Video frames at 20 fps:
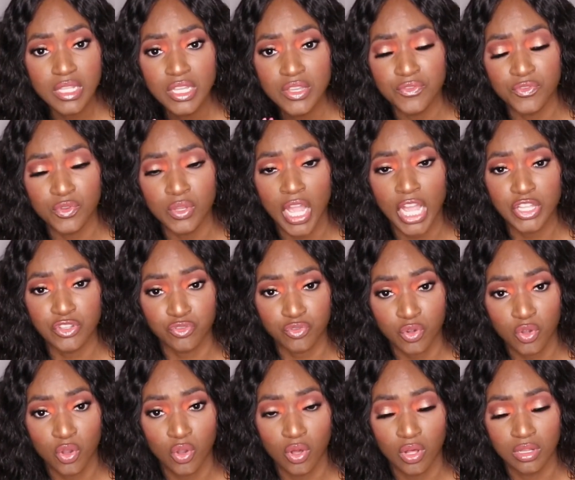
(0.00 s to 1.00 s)
if you guys
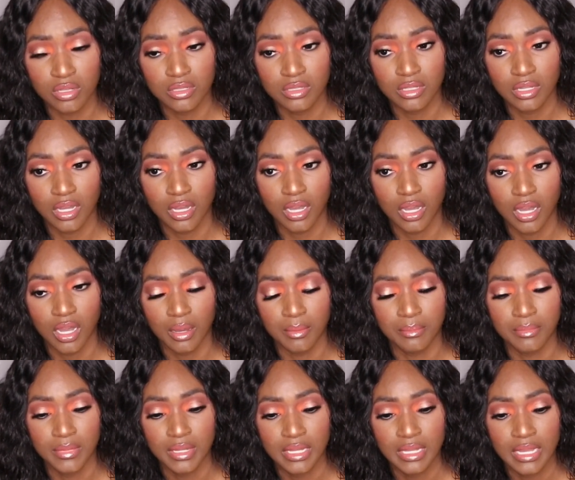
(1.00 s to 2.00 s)
recall,
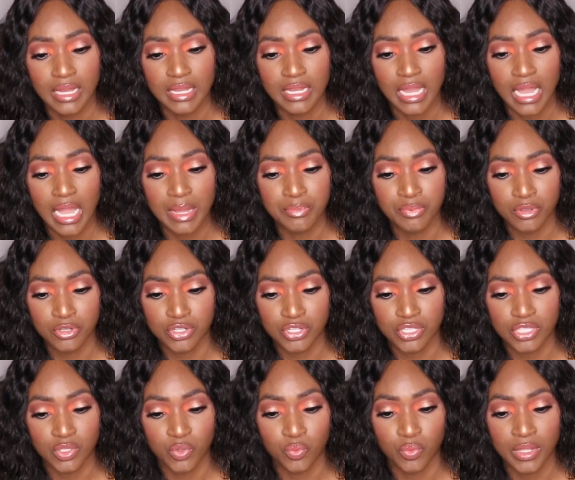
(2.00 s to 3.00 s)
I
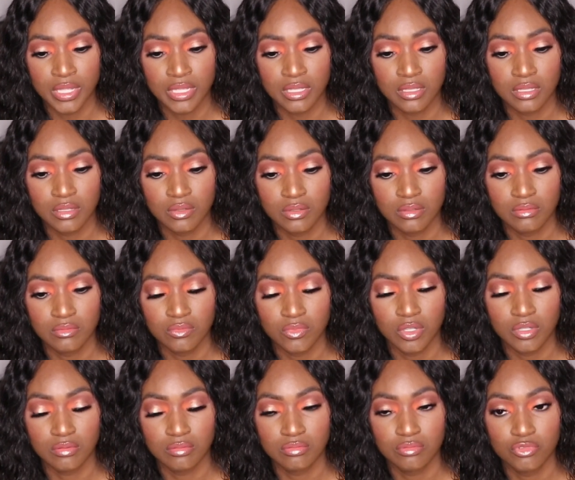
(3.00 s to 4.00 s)
purchased a wig.
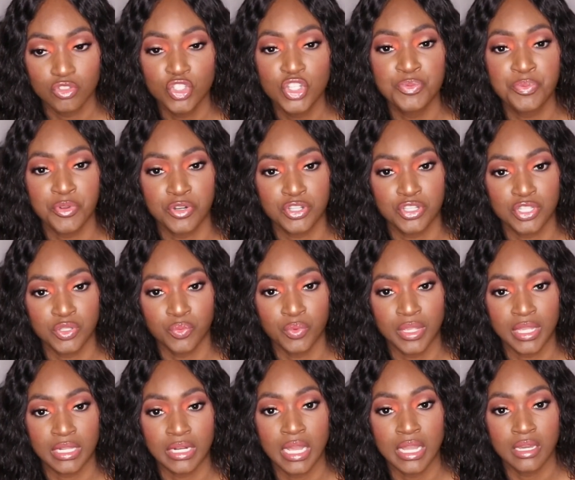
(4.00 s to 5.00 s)
Well, she purchased the
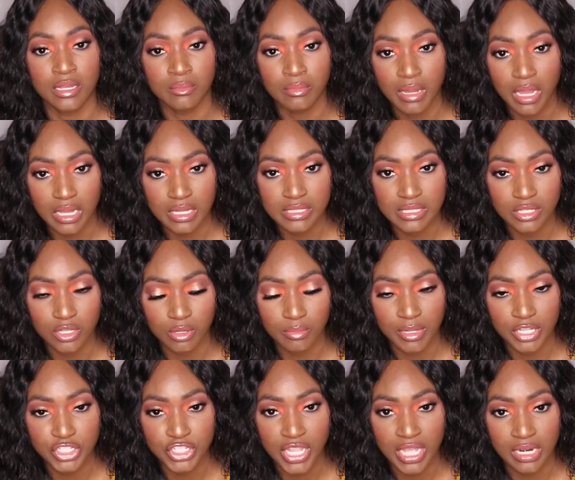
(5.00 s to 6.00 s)
wig and I unboxed it on
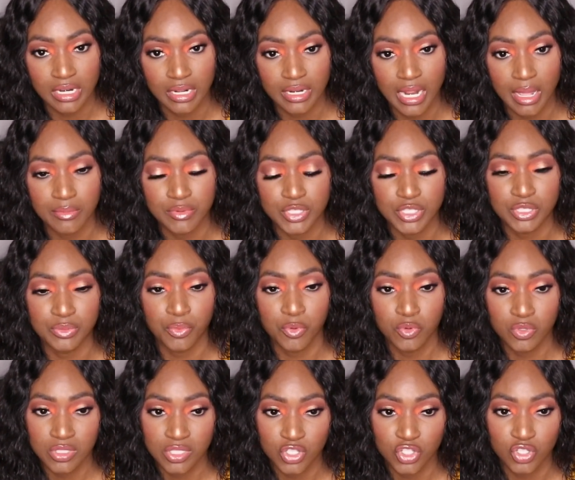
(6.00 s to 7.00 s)
my channel, and I was
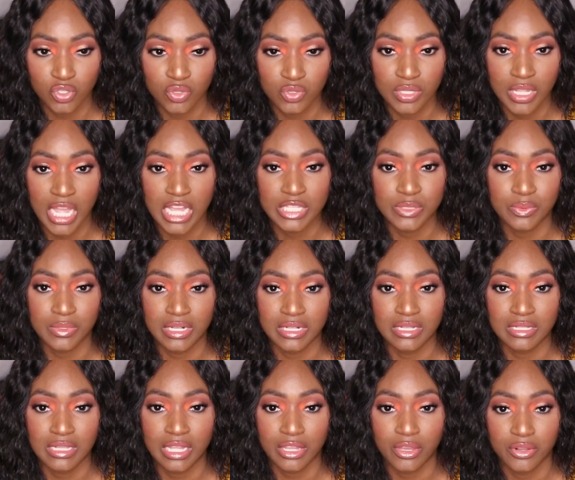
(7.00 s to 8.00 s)
supposed to show you guys what it
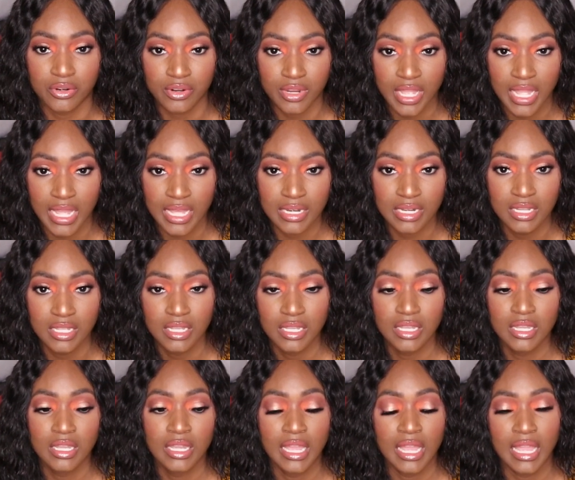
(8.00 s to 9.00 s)
looked like on her head.
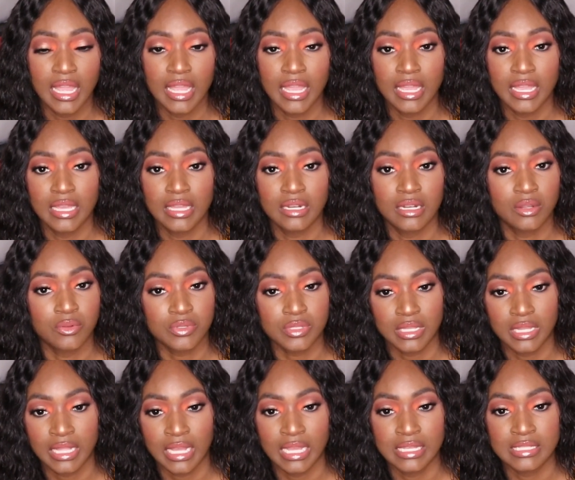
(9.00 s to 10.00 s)
And there was,
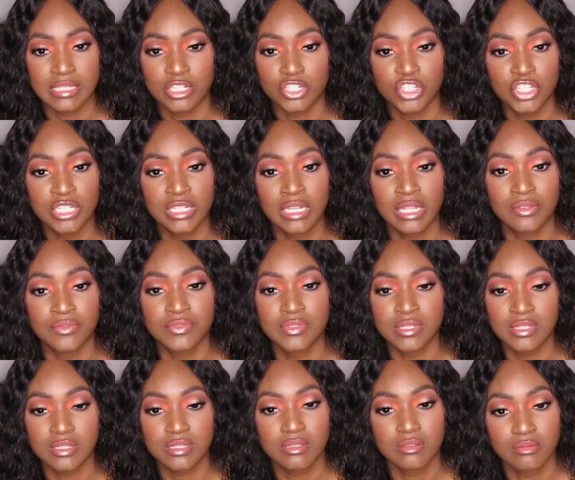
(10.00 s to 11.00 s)
like I said, she
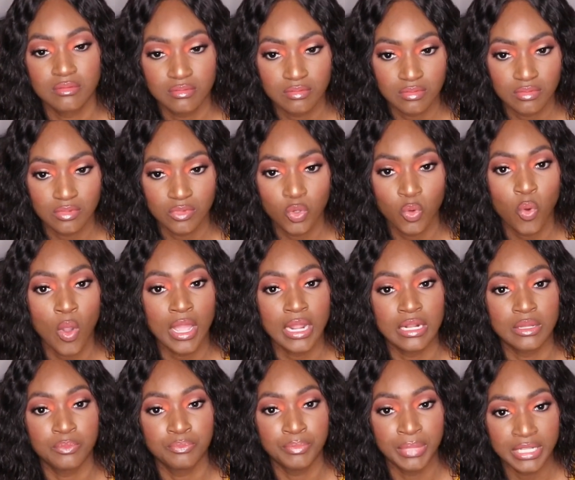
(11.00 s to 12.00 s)
lives
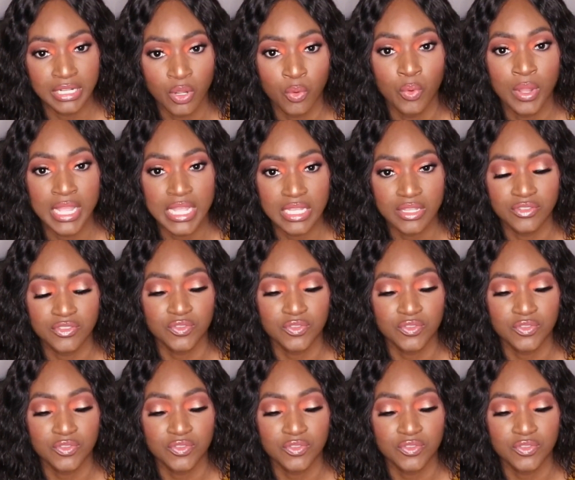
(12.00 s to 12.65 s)
quite a bit away